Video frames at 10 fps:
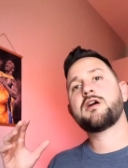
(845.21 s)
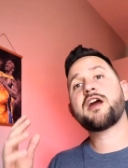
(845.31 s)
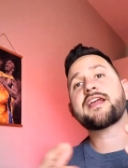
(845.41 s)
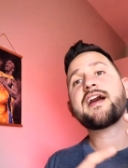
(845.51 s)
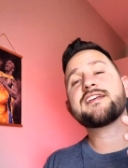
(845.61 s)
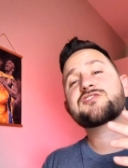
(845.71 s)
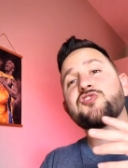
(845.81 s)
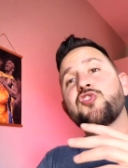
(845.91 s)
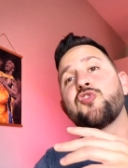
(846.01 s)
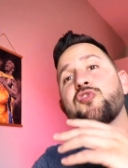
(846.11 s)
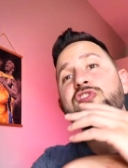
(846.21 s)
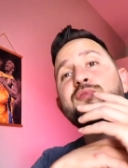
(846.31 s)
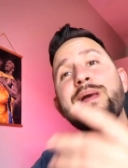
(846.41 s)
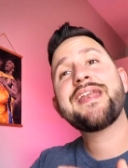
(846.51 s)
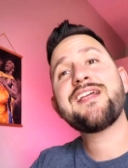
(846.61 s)
Alright guys, so
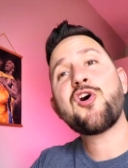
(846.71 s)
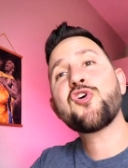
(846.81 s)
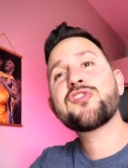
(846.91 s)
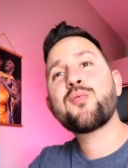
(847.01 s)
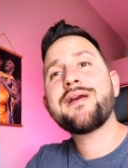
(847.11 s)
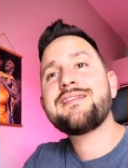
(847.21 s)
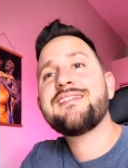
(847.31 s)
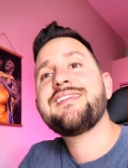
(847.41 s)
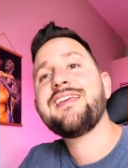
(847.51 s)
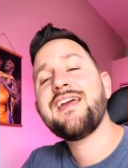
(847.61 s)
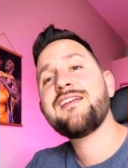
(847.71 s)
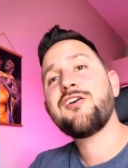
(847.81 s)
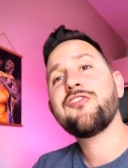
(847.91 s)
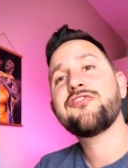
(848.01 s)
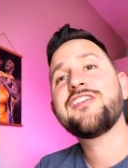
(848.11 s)
you made it all the way to the
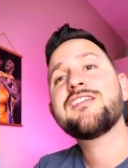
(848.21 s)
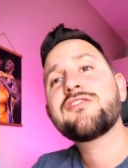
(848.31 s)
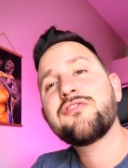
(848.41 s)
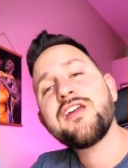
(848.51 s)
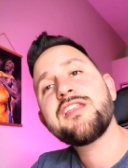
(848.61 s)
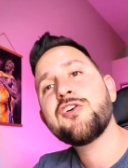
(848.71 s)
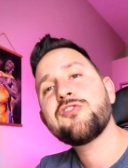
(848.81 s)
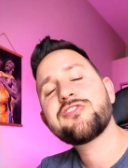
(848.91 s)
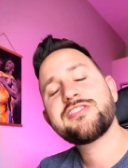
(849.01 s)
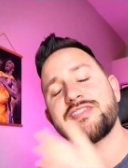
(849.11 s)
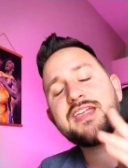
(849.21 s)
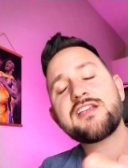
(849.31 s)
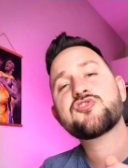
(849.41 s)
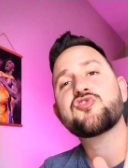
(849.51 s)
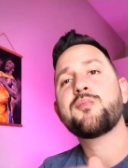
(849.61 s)
end of this video.
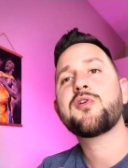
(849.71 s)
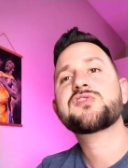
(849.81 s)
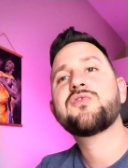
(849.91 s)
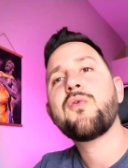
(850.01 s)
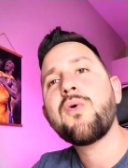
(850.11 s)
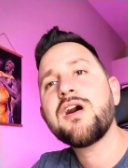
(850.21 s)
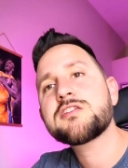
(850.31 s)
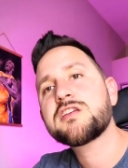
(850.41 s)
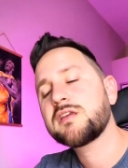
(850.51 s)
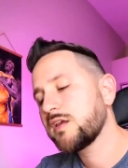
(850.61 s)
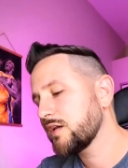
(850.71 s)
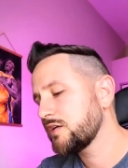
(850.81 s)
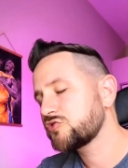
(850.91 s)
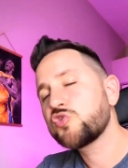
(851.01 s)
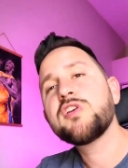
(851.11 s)
Thank you so much for watching
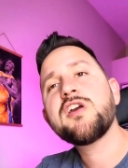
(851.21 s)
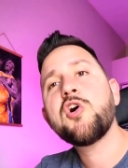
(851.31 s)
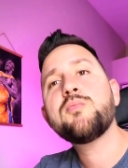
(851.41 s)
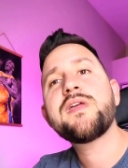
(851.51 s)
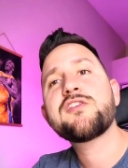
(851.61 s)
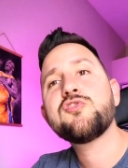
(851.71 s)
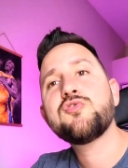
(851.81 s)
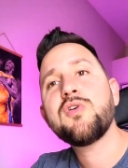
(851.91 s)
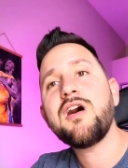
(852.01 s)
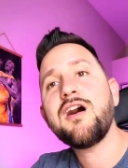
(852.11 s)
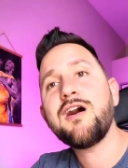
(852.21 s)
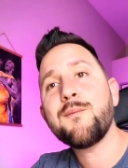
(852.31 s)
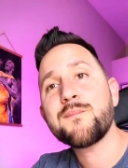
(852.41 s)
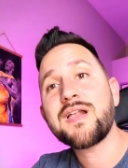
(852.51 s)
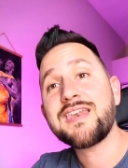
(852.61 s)
truly hope that you
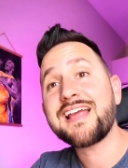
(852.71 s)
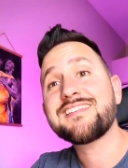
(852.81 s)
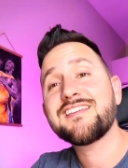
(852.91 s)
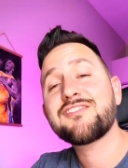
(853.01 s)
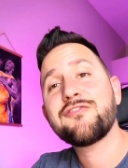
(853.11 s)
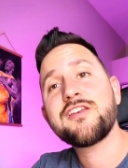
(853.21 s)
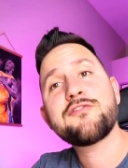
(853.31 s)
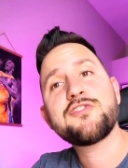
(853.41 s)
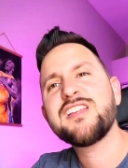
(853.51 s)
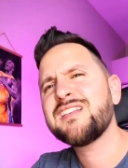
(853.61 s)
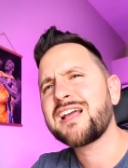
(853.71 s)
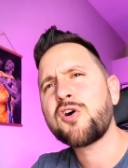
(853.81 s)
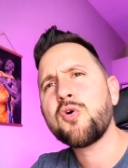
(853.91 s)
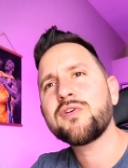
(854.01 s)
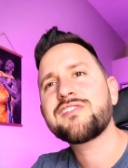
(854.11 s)
um, like this video if you did
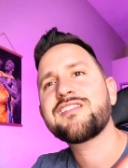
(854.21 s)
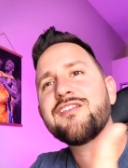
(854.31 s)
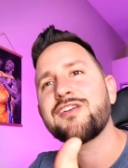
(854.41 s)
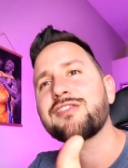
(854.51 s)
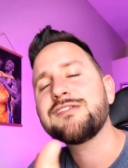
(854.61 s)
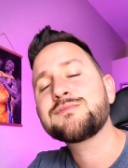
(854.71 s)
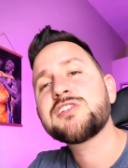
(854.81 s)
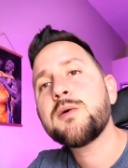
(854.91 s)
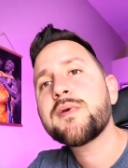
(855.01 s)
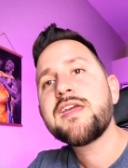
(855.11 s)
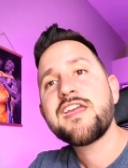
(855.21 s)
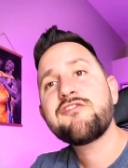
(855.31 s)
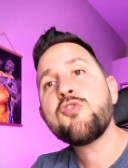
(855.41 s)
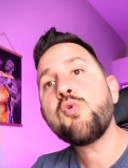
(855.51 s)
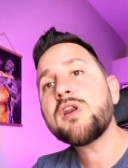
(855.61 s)
like always give it a thumbs up
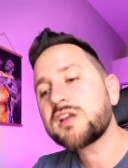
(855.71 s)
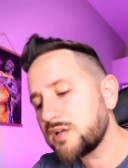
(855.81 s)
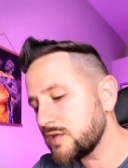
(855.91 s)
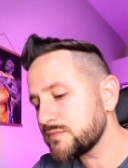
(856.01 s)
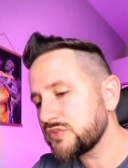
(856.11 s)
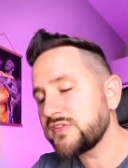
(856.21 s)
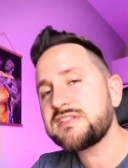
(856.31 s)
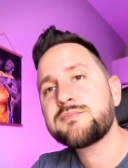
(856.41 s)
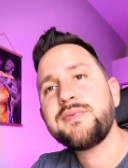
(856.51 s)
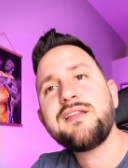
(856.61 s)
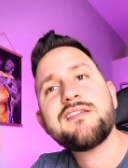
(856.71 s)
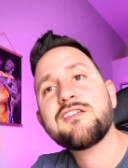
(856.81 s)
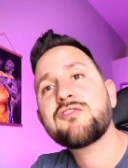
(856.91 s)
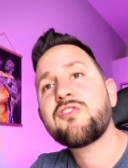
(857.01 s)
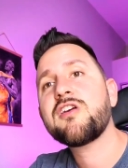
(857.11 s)
if you want to come to this meet
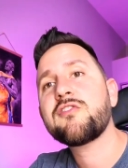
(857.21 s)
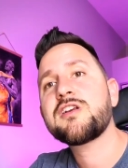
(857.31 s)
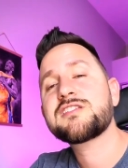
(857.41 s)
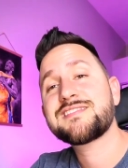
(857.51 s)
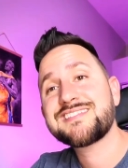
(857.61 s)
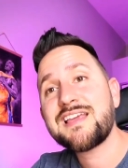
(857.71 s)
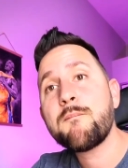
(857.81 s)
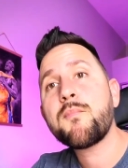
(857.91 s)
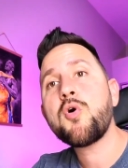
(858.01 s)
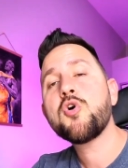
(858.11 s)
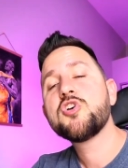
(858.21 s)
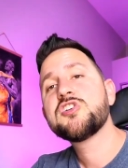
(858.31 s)
it's very very simple